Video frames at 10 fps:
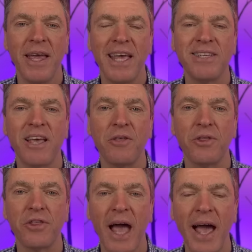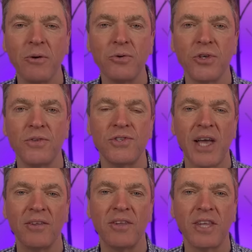is that thousands
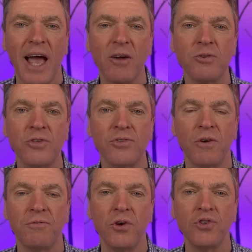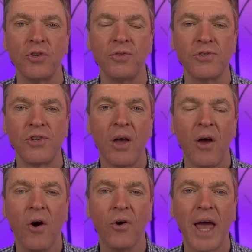and thousands of Russians
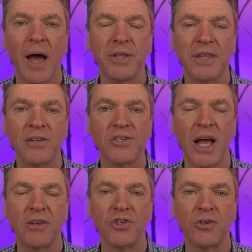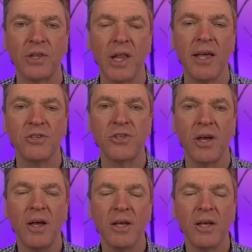are now on that sanctioned list.